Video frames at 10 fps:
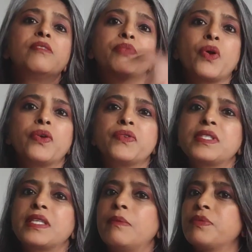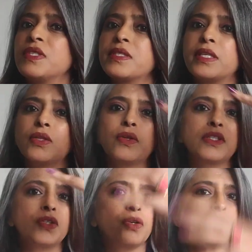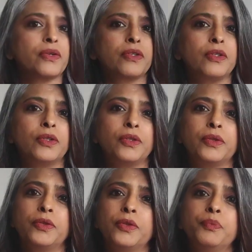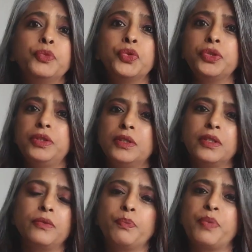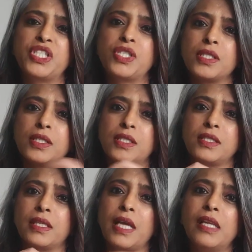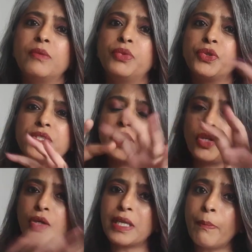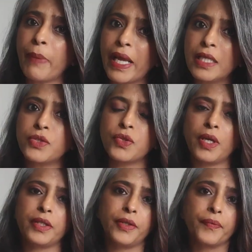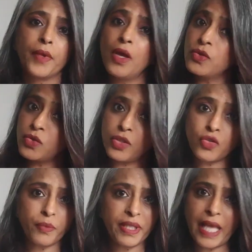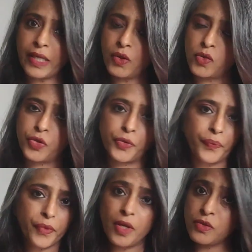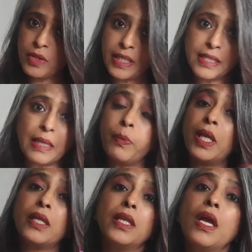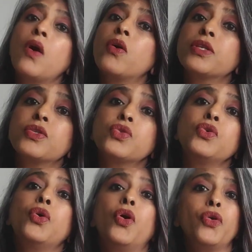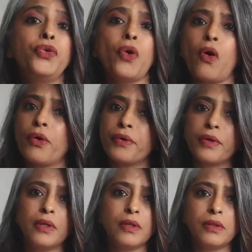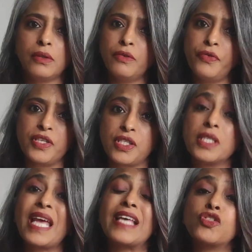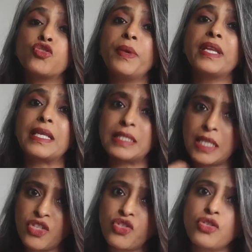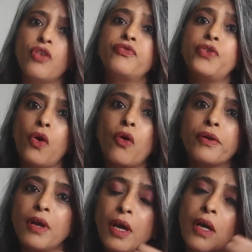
embroidery samples and you cut your mood pictures and color boards, and you can compile it together. So it could be that also. So that is completely according to your wish. It has to be an extension of your